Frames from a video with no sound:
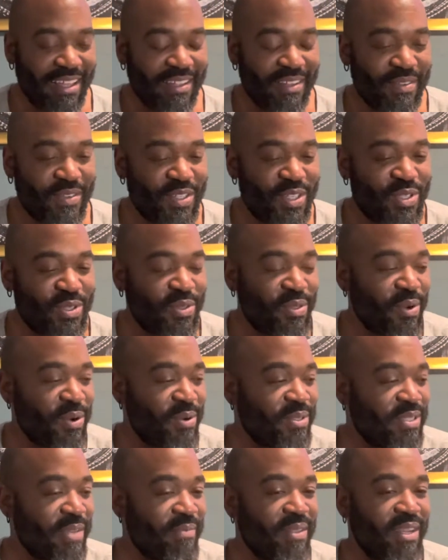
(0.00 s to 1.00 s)
just throw
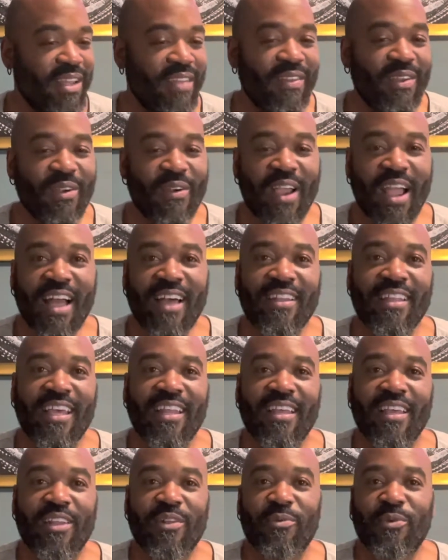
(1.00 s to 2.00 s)
something on the ground and
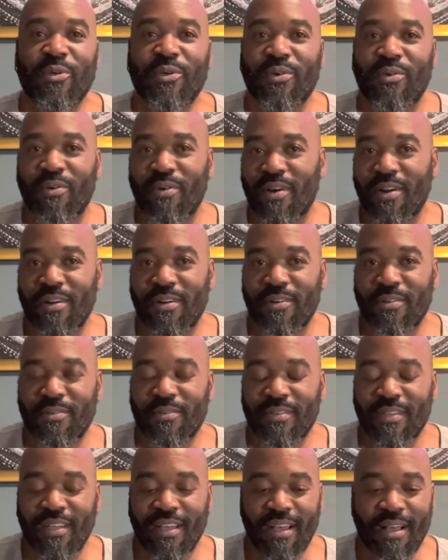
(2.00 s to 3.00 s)
it will grow.
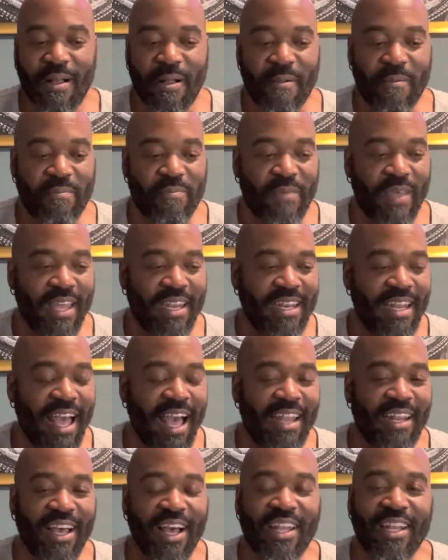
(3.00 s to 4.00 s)
Not
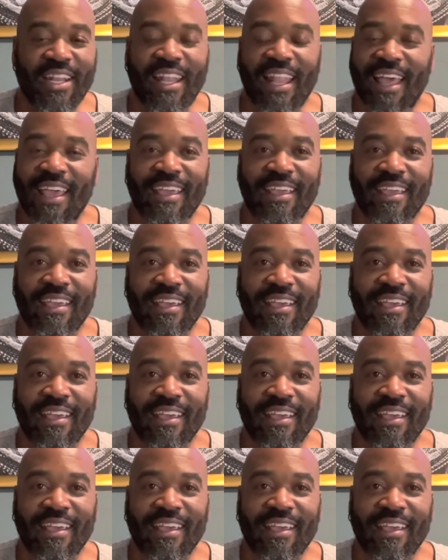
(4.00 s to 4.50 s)
unlike